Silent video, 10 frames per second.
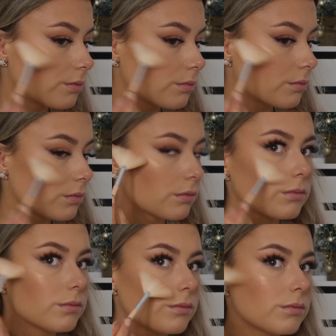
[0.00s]

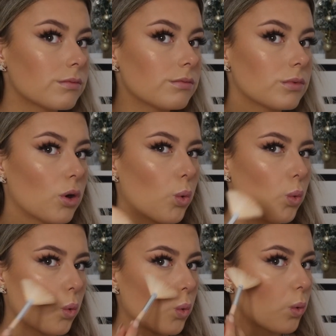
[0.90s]

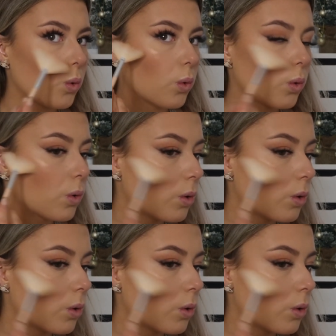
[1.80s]
Nothing is said.